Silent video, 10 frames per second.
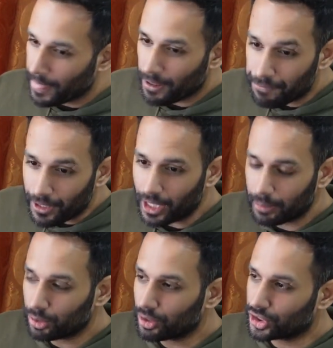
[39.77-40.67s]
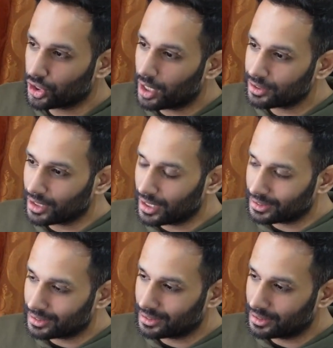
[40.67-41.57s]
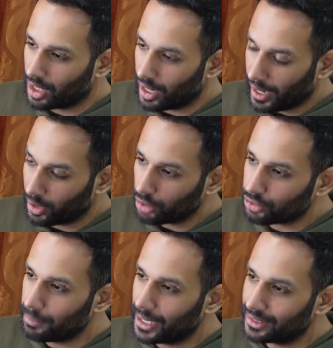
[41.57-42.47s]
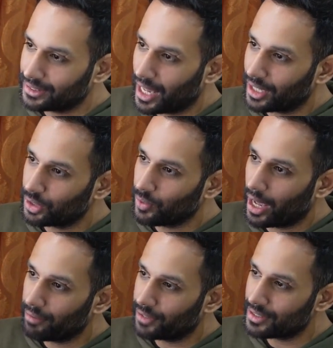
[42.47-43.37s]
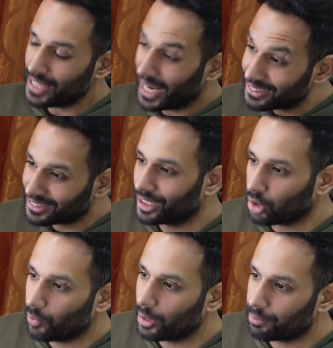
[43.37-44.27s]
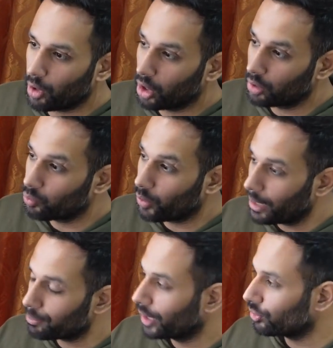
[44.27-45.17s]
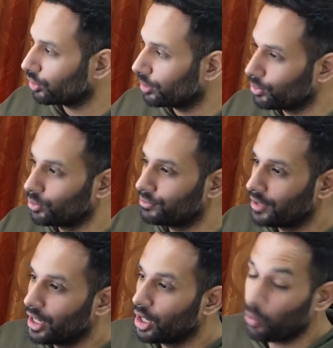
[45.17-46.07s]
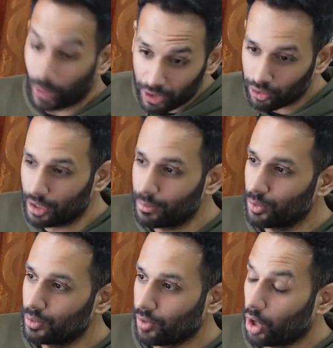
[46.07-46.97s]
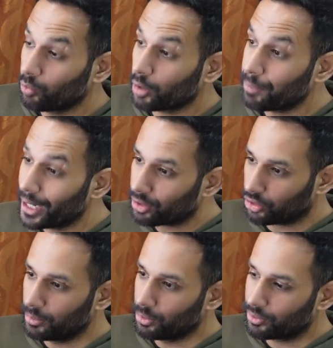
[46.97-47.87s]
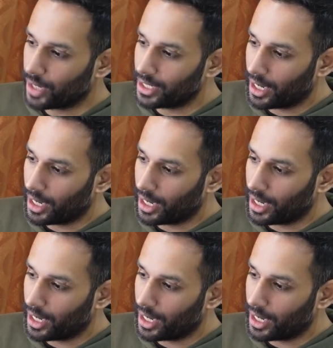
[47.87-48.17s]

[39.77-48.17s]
feeling about the charts, it also means that you have this instinct of where price is going to move, when it's going to move, on what pair it's going to move, right?